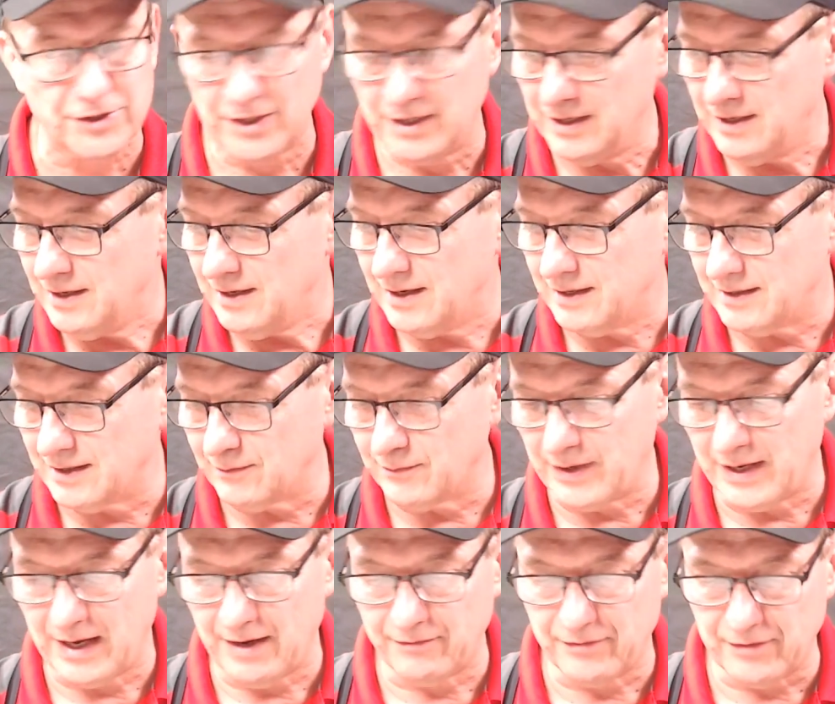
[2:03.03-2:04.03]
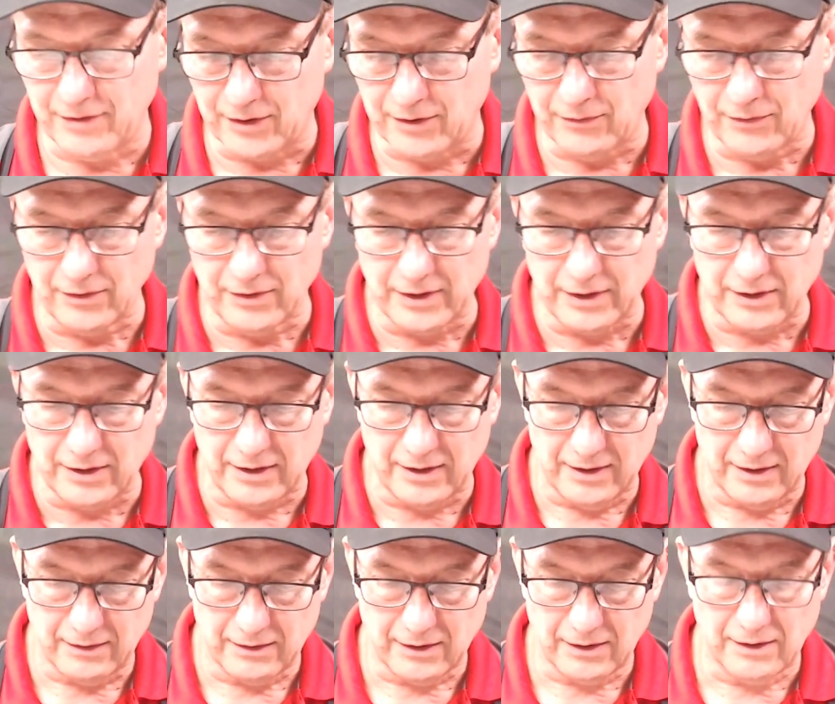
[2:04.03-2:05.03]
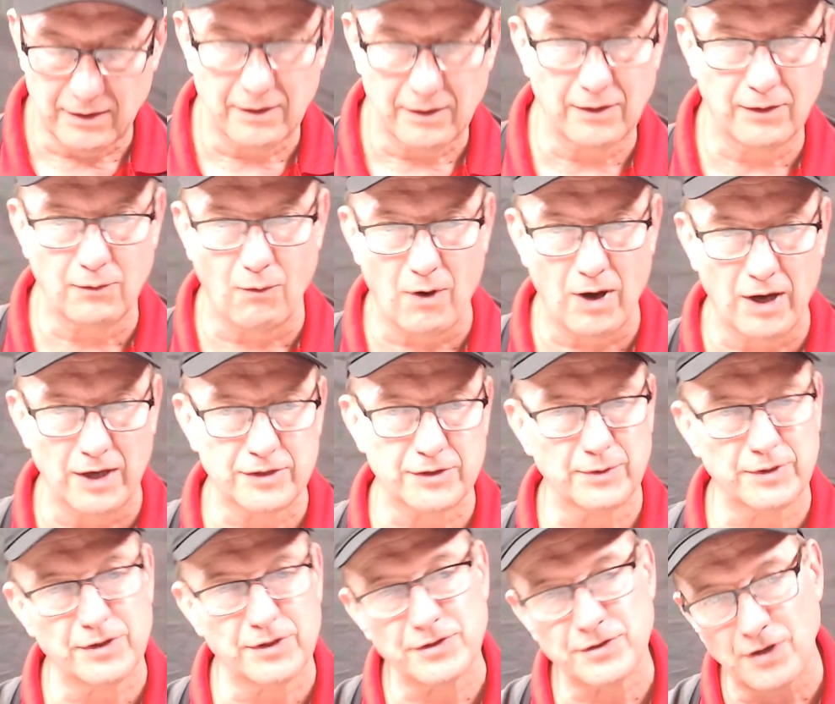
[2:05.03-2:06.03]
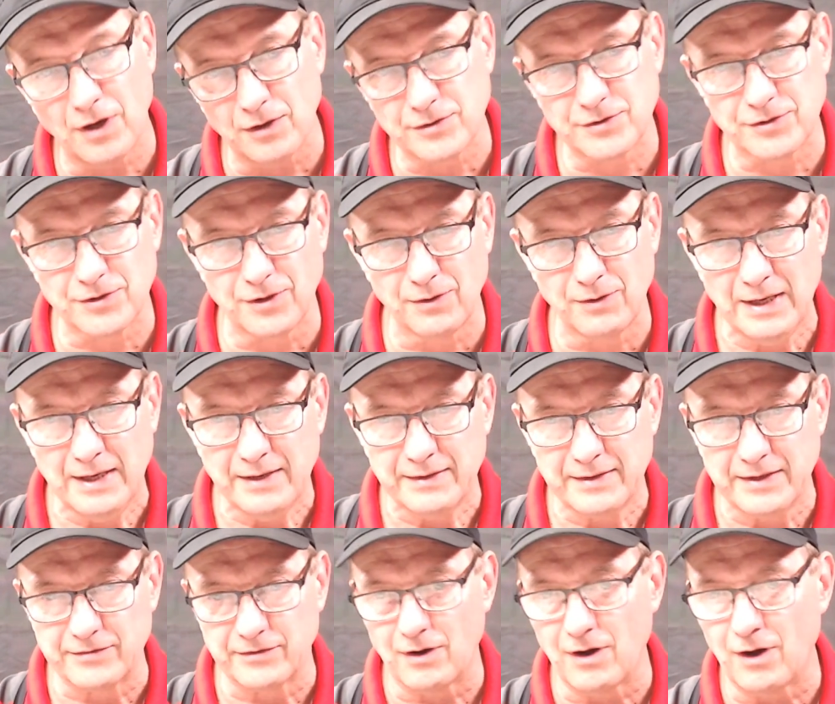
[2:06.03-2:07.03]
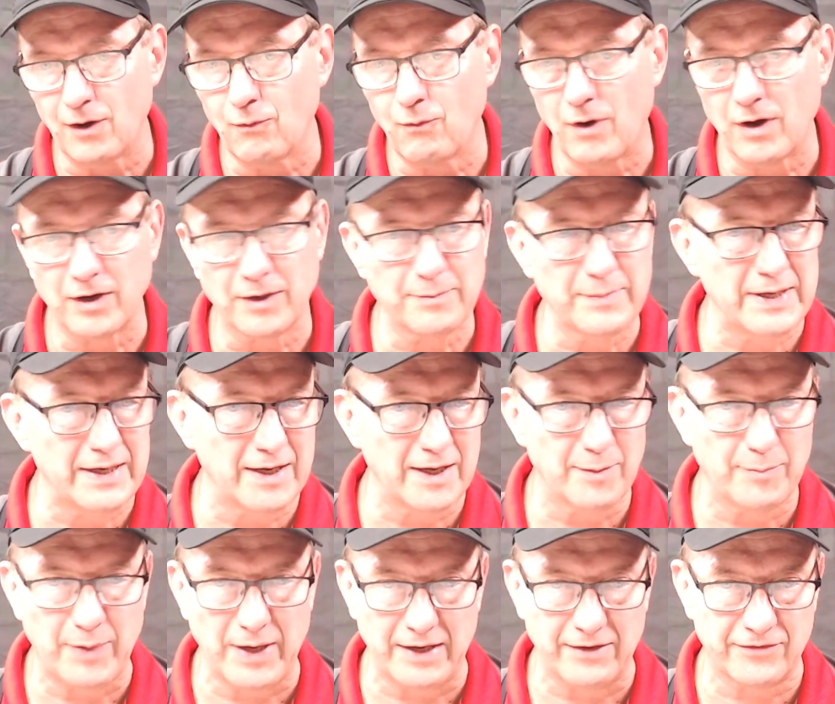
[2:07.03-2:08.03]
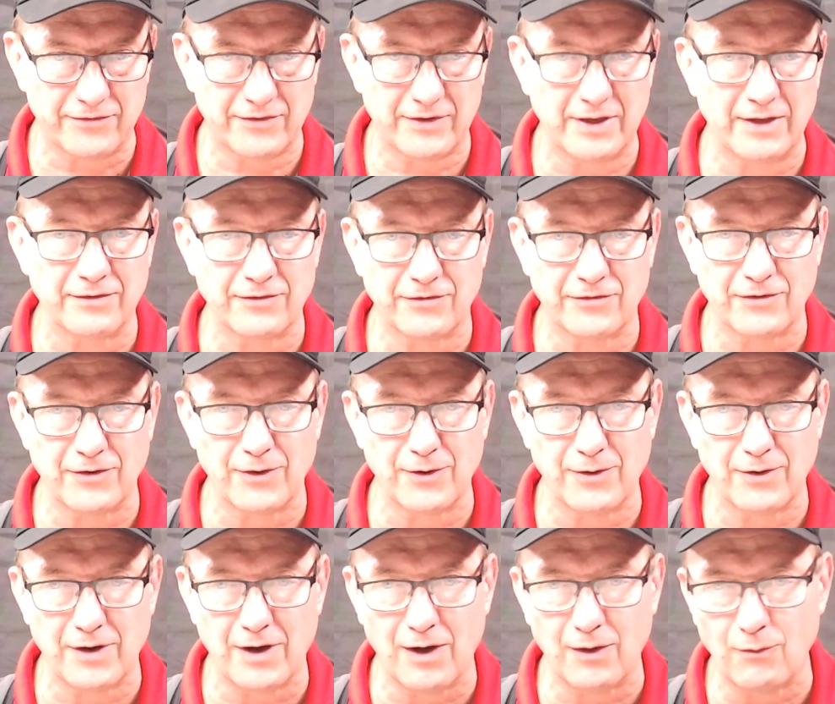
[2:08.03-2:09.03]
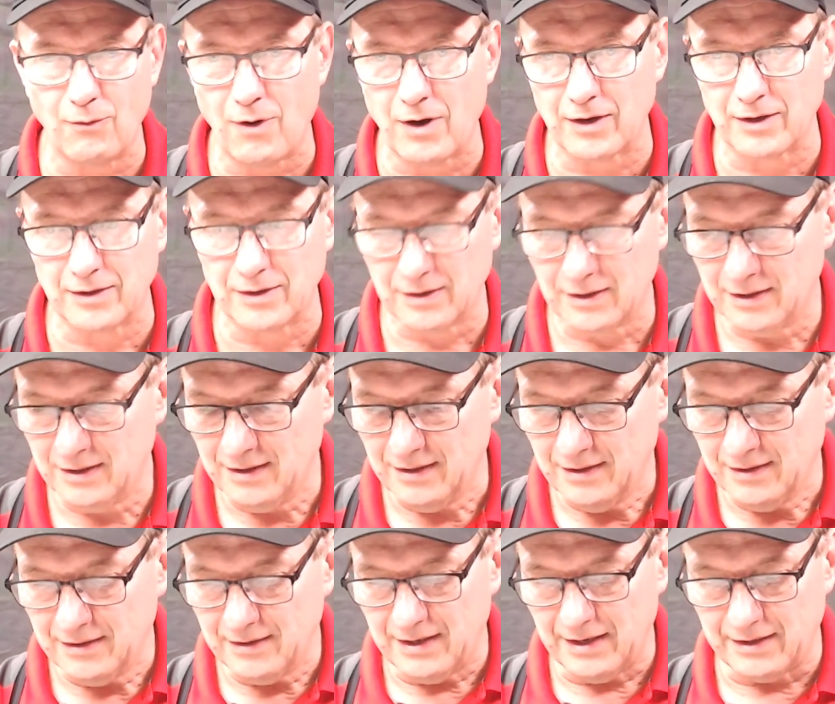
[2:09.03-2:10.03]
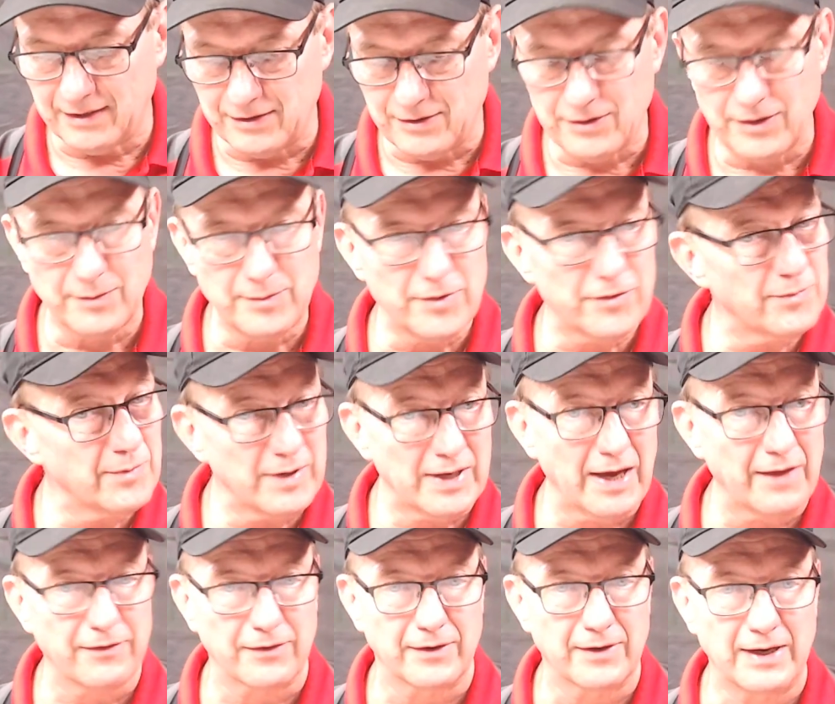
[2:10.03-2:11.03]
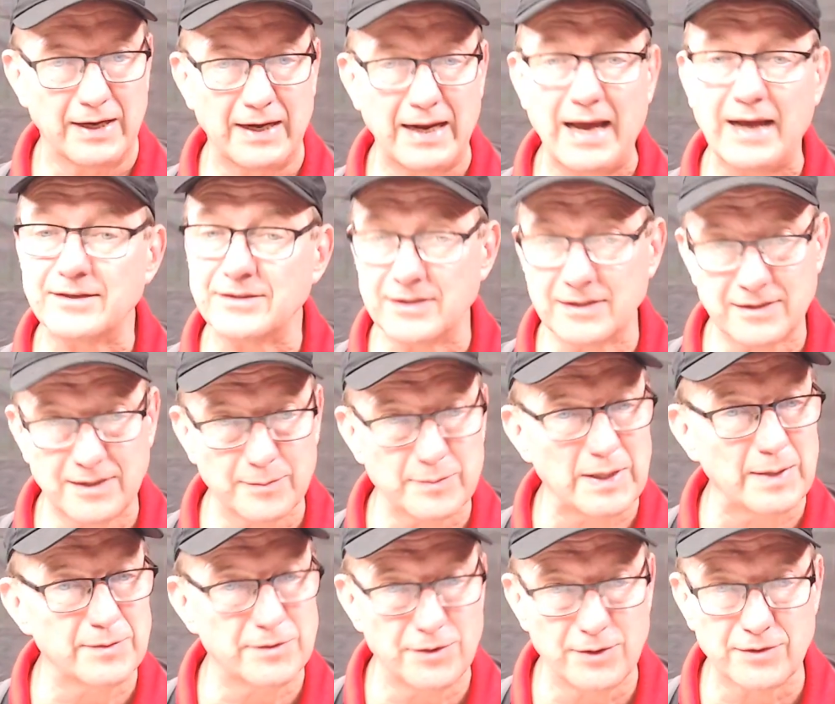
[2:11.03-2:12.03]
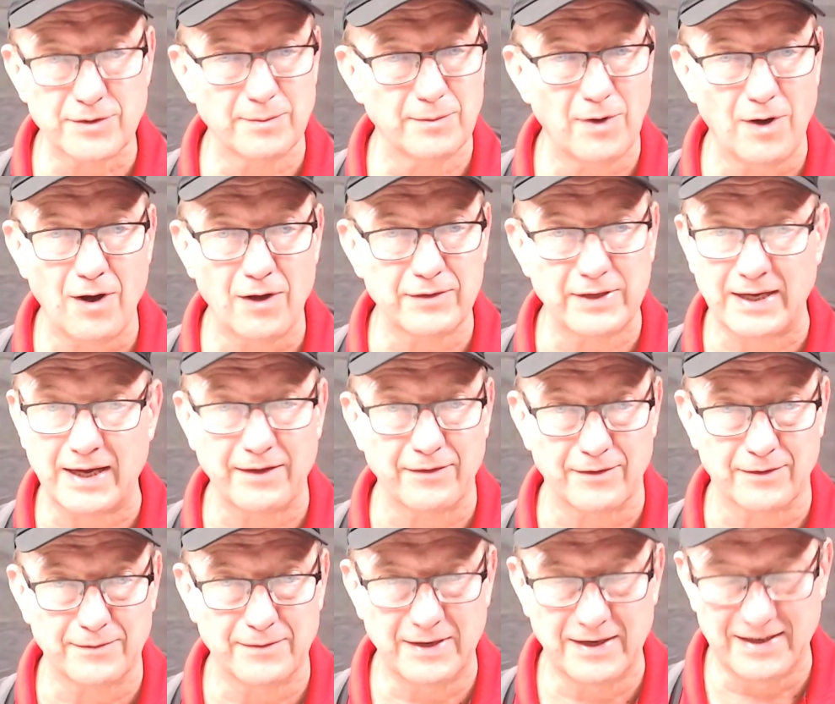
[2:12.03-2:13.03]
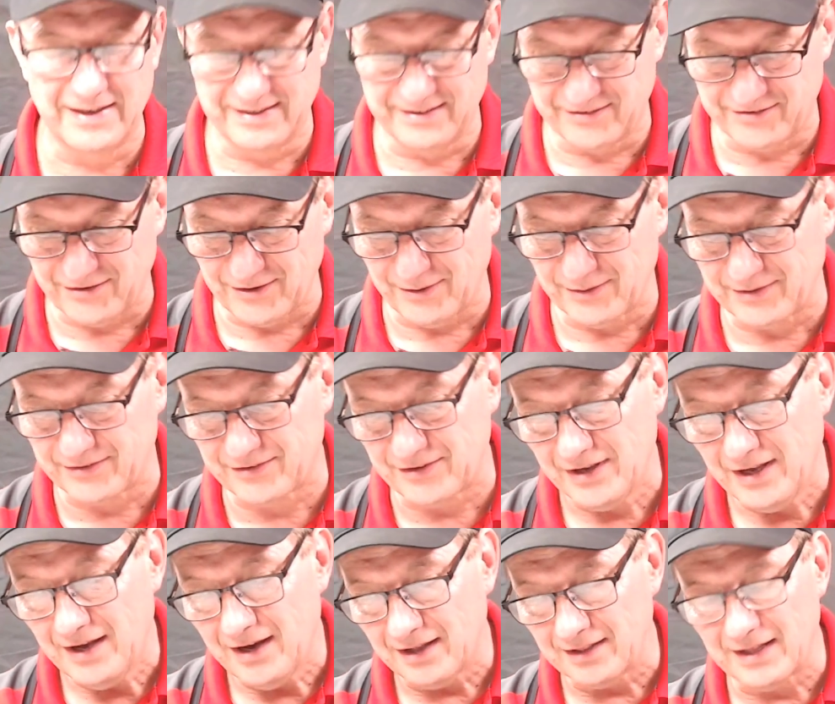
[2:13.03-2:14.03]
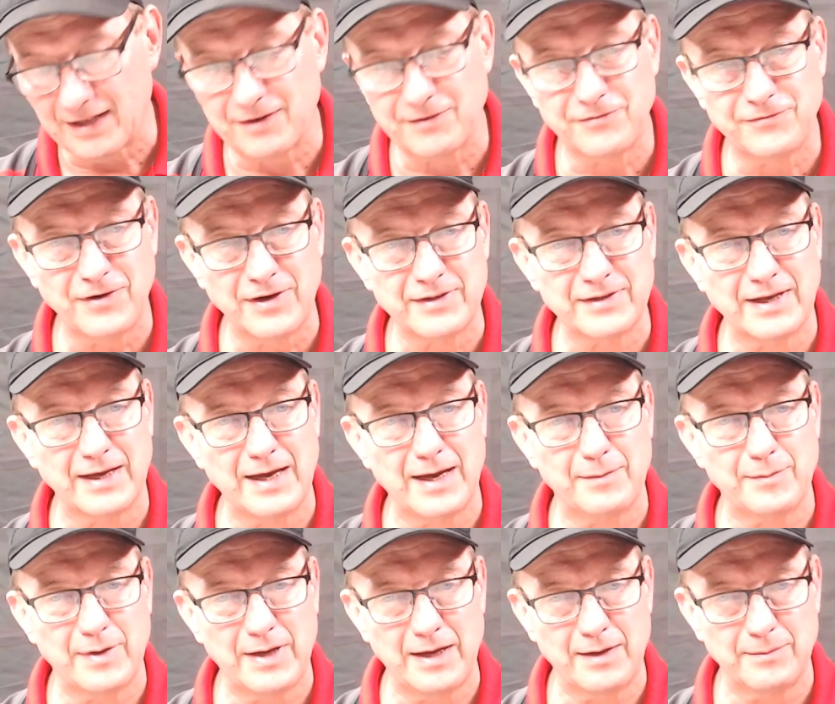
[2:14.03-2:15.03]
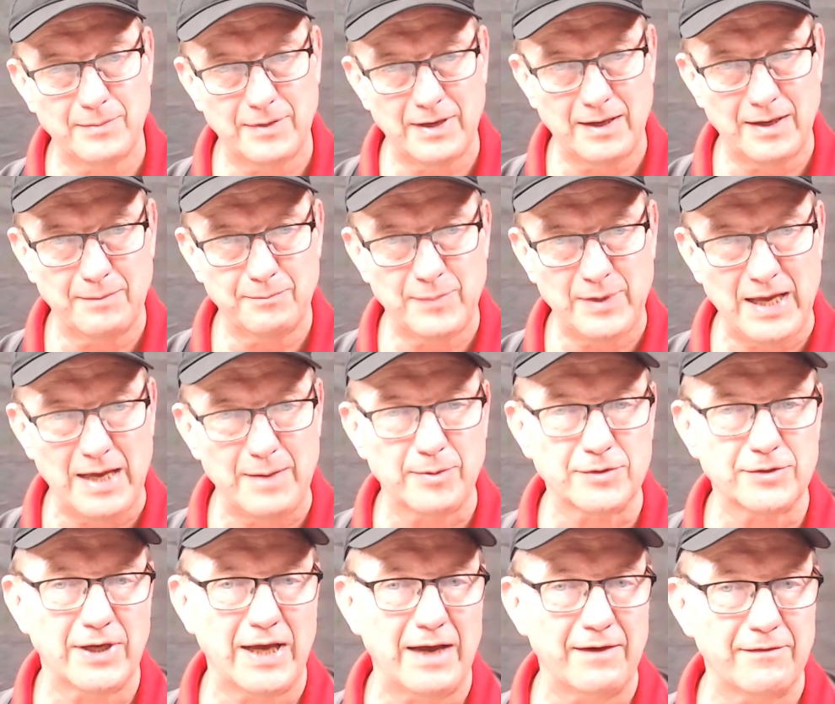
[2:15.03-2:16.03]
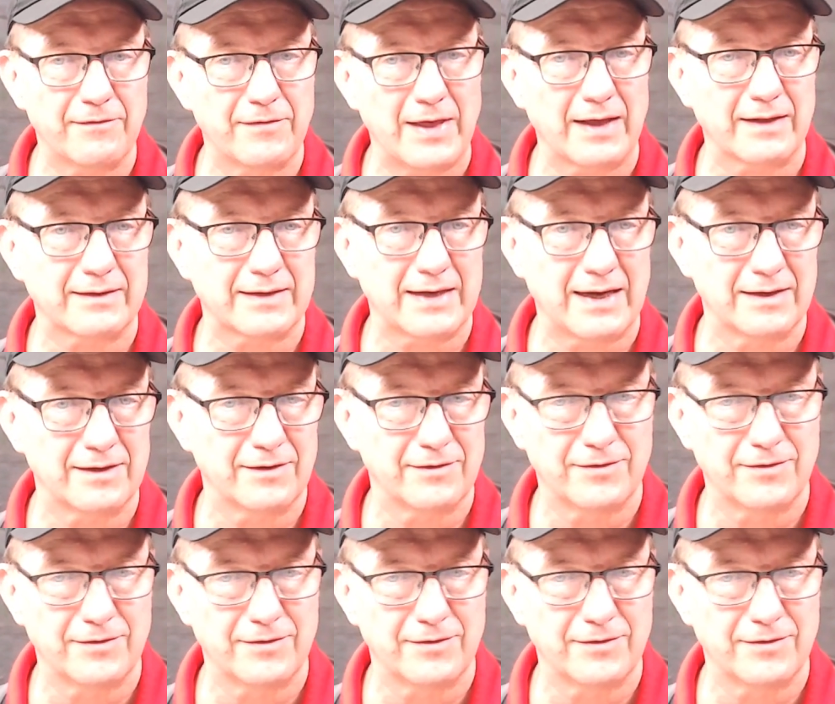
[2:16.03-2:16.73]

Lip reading: and then we have the acrylic gouache, which is also, these are all water media based, and so all water. And you're going to use them together, and actually sometimes use them all together. And so it's a lot of fun to be able to have that kind of